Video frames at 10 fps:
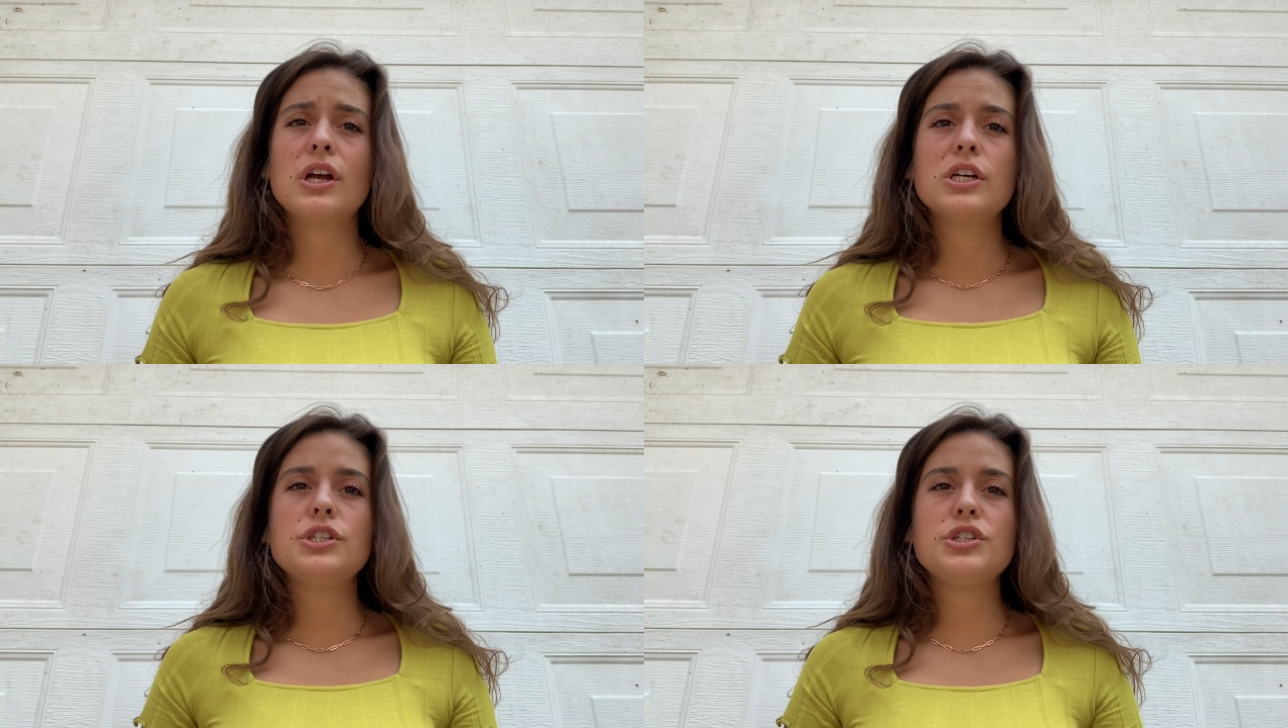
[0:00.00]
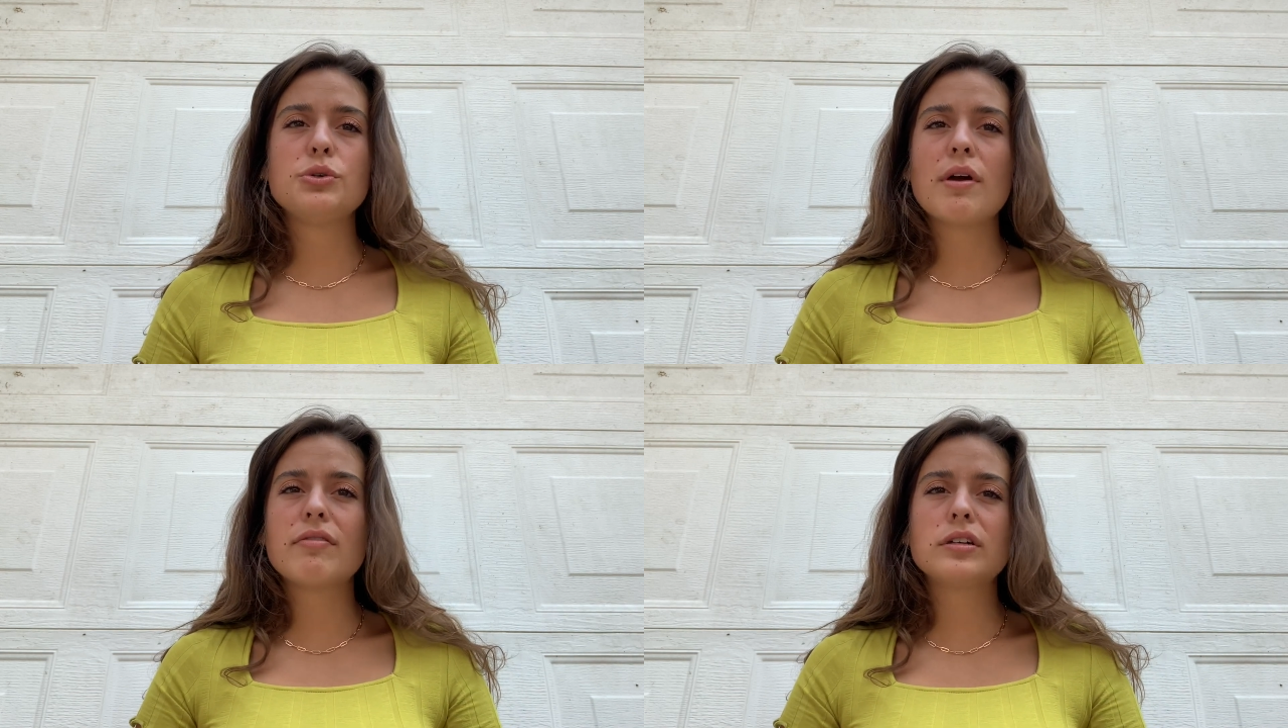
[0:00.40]
do
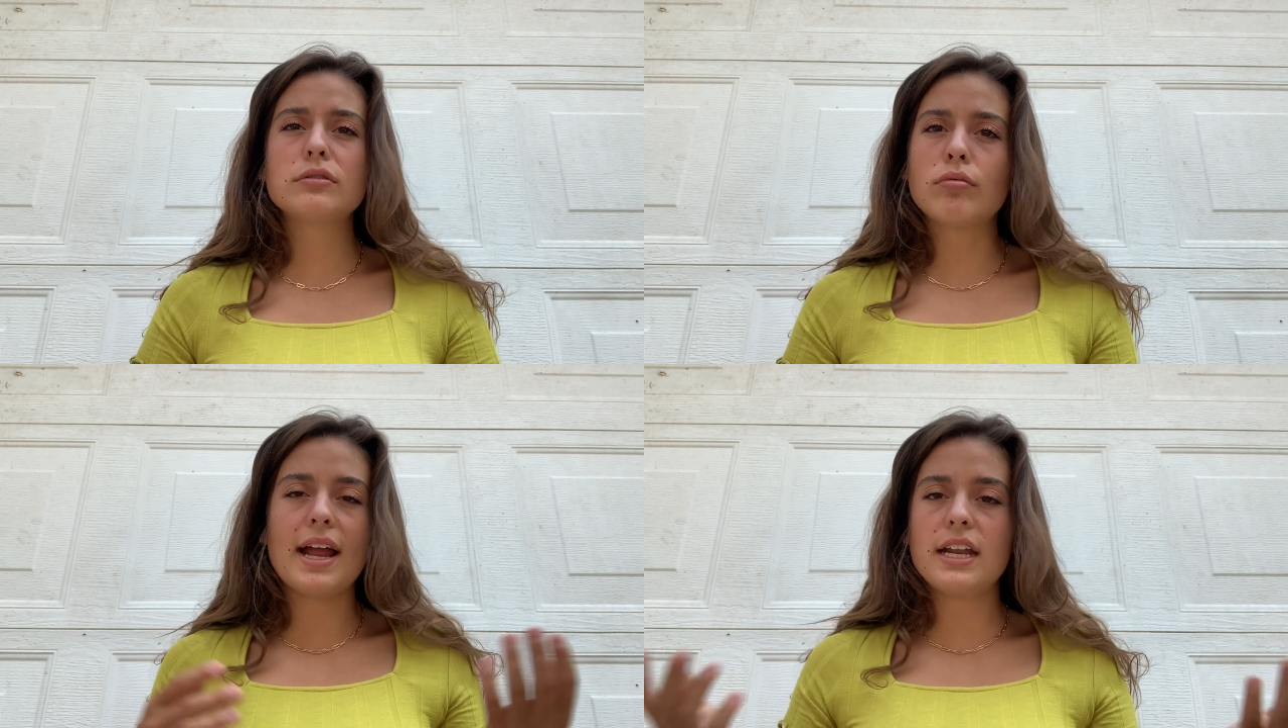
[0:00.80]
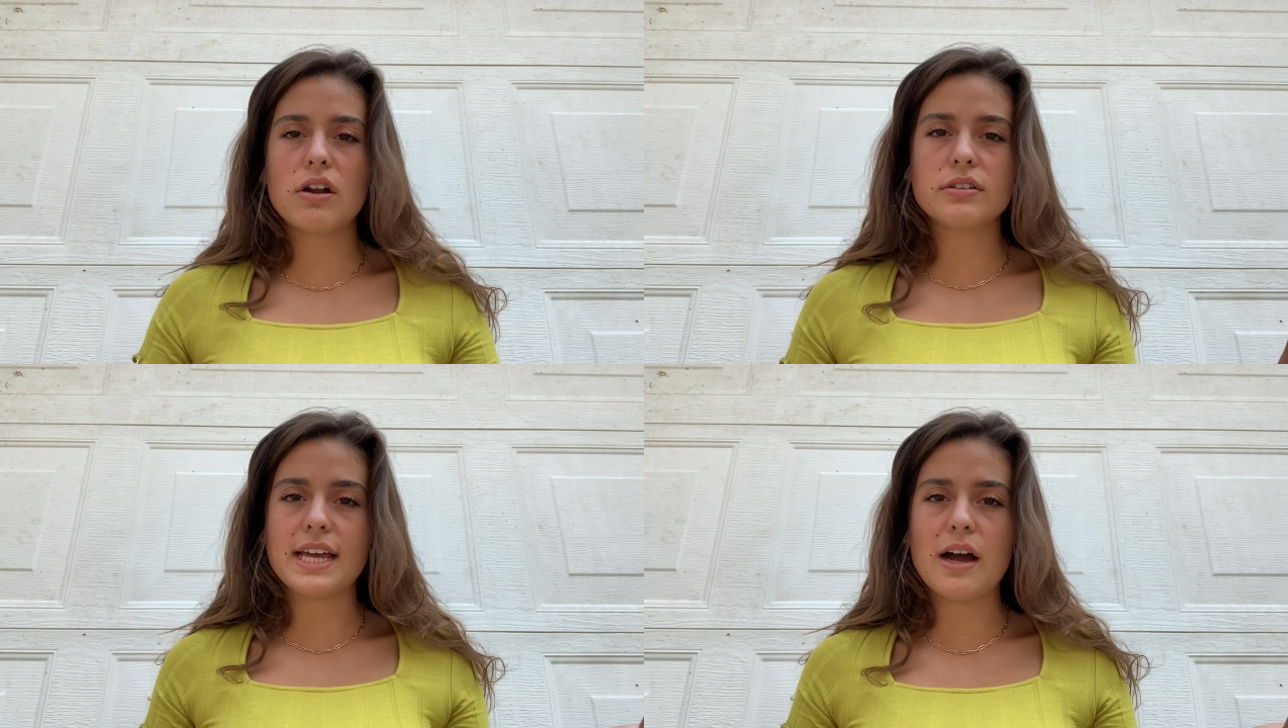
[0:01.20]
you ever write it
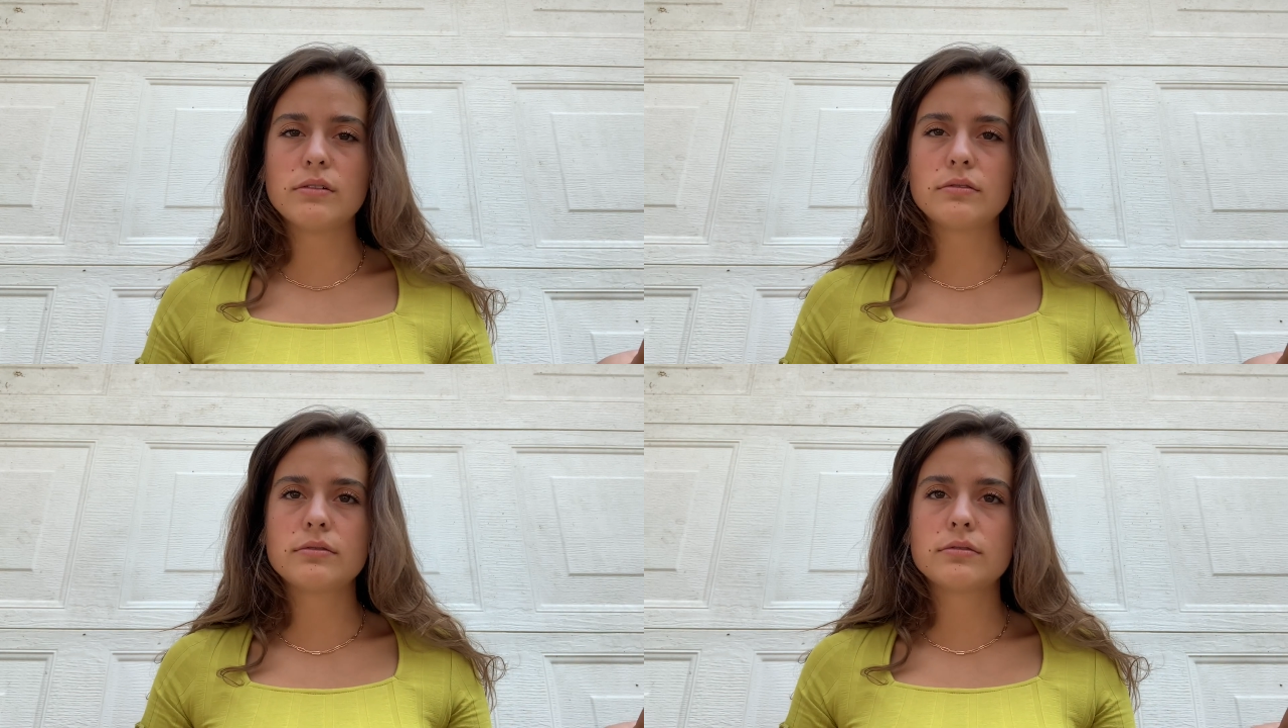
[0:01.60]
all down?